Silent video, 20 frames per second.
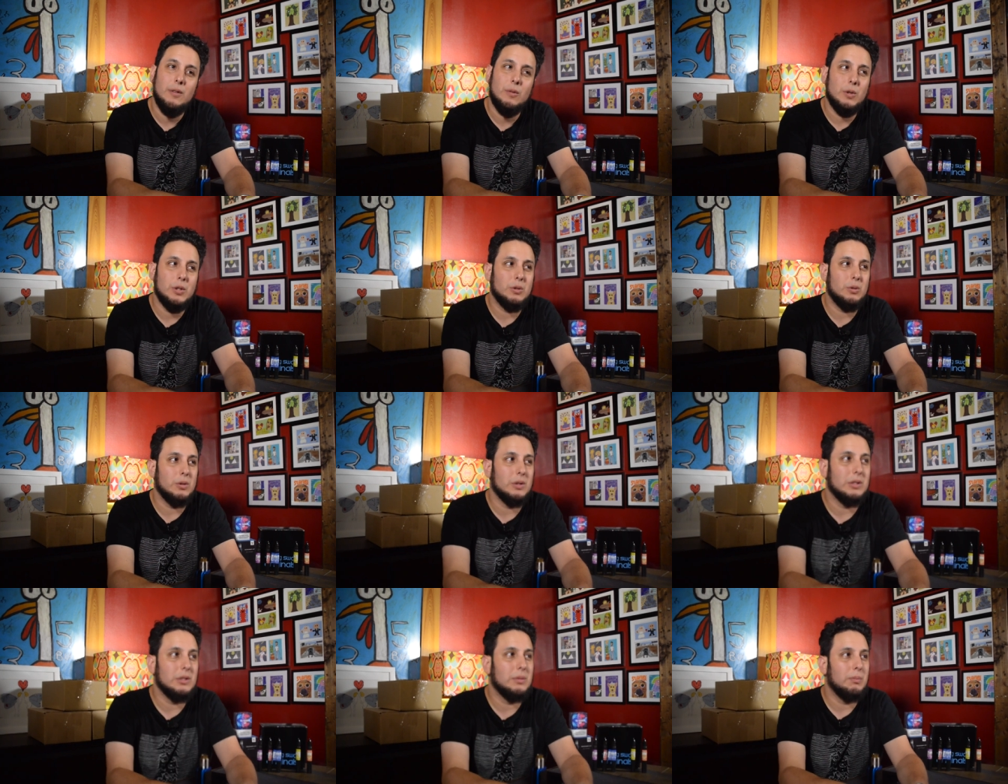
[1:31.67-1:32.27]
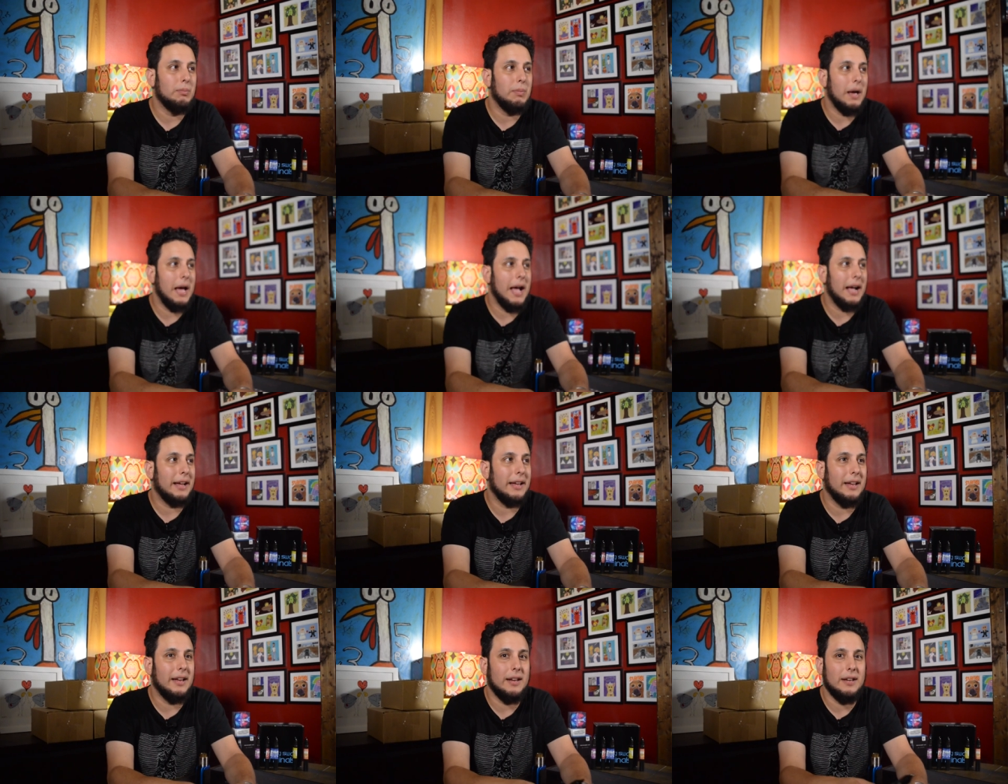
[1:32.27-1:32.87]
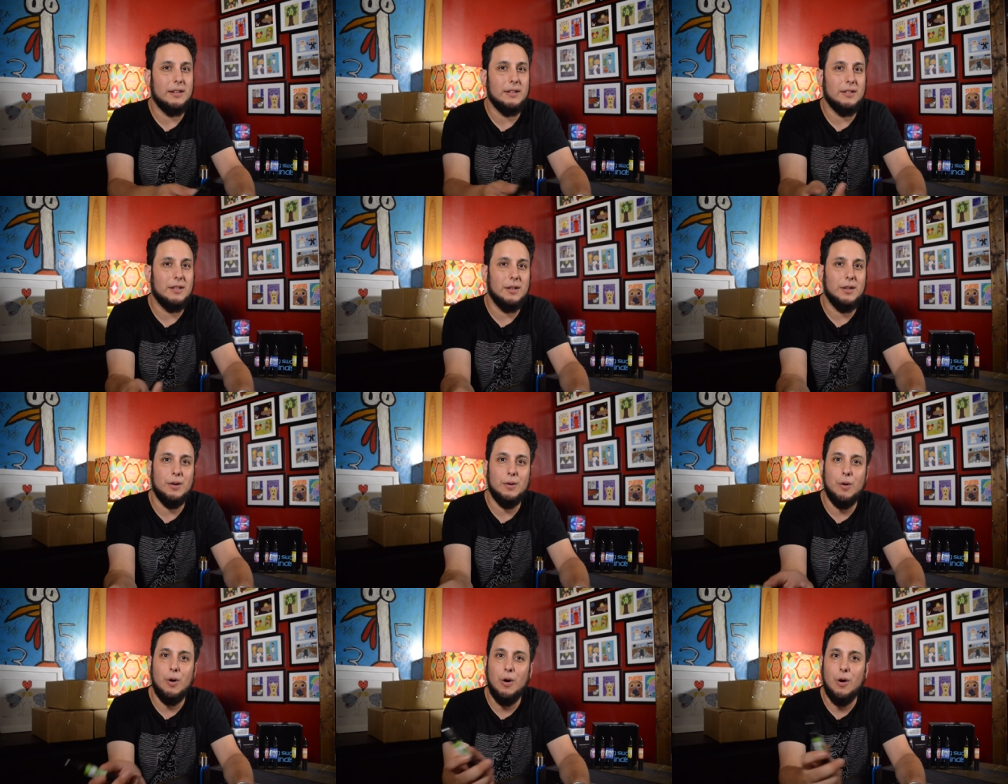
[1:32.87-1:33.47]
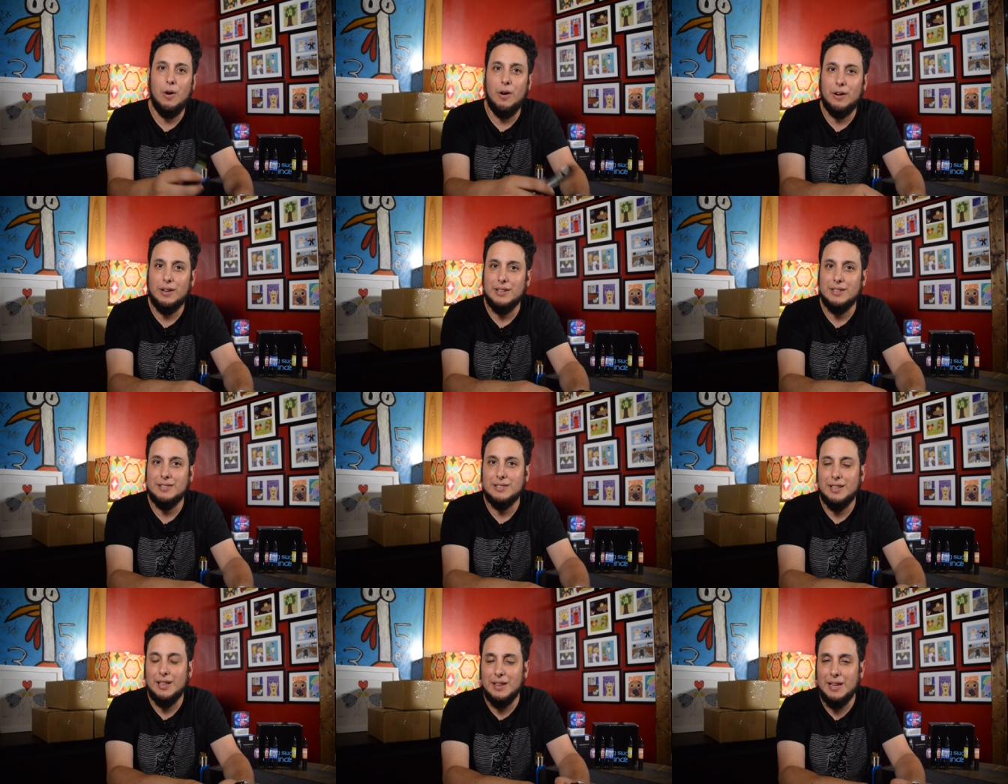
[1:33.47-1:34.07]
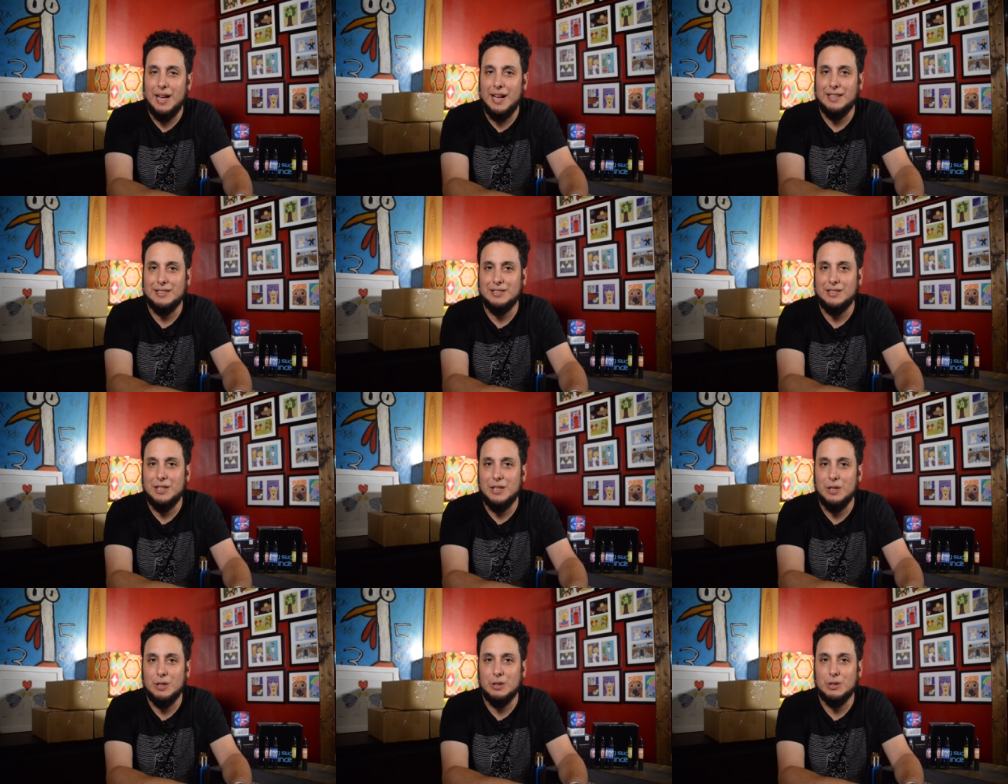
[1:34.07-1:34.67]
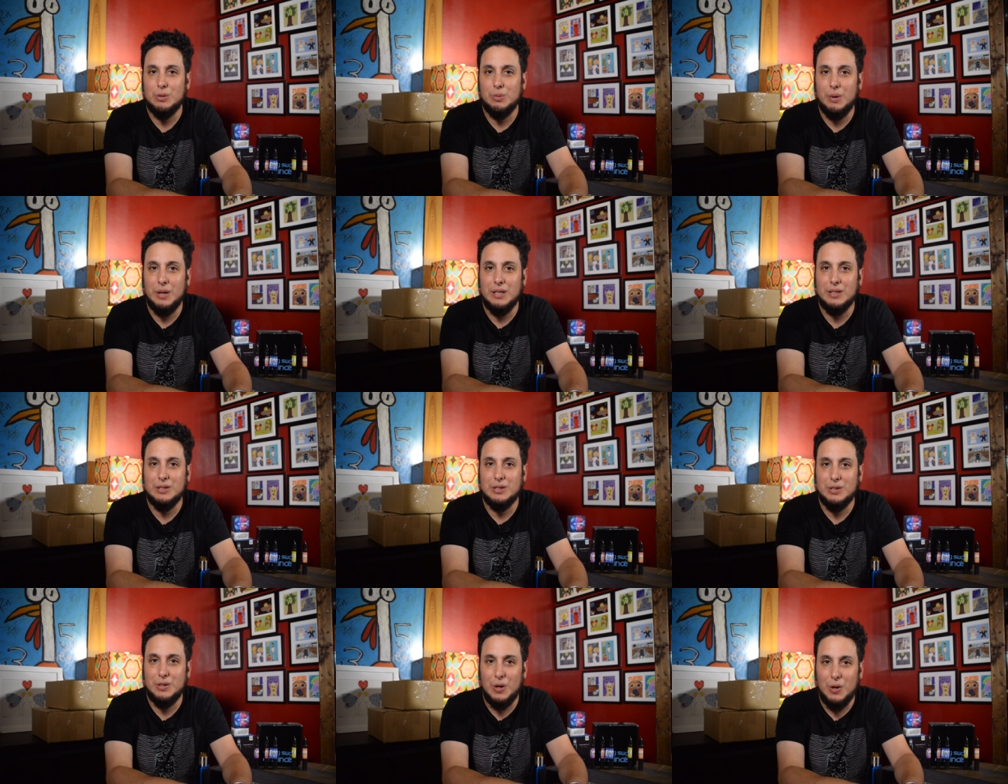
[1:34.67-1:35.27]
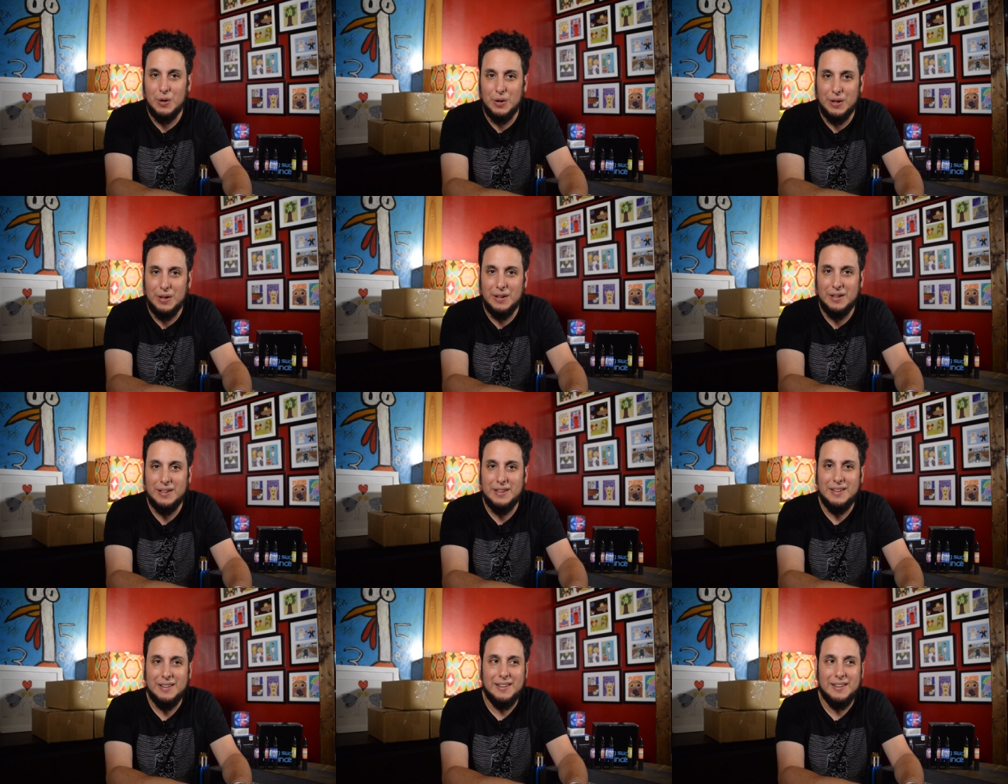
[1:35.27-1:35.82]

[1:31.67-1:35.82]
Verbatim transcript: which was back in, you know, August, the last year is when it started.